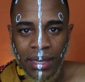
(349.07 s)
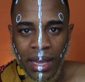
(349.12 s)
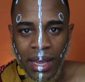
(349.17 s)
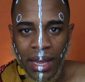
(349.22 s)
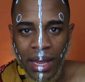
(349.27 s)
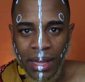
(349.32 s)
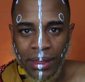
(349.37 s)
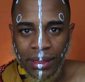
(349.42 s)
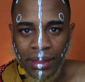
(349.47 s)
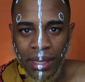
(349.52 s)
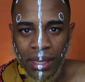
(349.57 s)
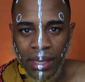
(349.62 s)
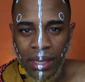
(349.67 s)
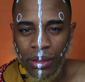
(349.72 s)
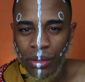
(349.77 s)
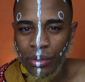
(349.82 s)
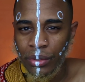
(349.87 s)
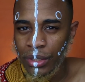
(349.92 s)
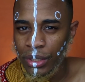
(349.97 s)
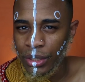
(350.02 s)
that I think
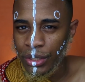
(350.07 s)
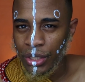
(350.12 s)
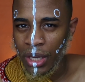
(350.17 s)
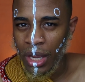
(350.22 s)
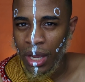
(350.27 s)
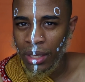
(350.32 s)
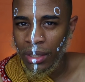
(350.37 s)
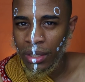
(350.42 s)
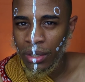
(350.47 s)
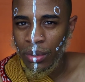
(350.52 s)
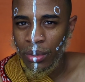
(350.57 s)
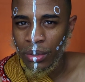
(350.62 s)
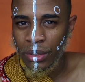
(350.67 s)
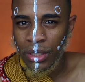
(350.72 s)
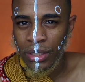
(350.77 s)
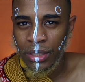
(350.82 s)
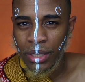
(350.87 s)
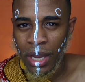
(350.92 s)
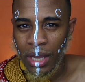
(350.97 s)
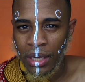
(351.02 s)
either T'Challa or
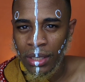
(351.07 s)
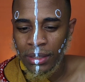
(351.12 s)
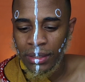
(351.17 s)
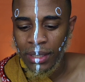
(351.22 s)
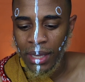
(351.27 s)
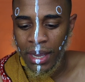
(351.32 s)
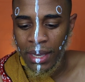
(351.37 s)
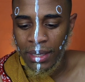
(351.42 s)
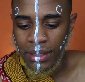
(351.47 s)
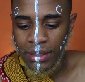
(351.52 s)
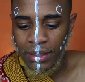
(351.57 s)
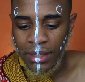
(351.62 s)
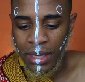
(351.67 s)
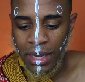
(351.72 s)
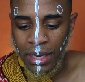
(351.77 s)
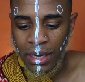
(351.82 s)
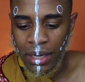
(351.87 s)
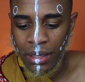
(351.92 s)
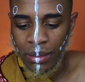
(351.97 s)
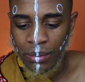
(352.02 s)
T'Challa's dad
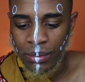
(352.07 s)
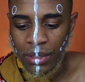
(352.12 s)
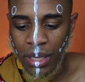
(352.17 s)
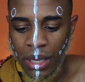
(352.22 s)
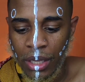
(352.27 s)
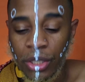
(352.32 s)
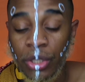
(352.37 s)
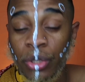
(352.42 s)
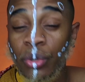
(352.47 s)
said, and it was like,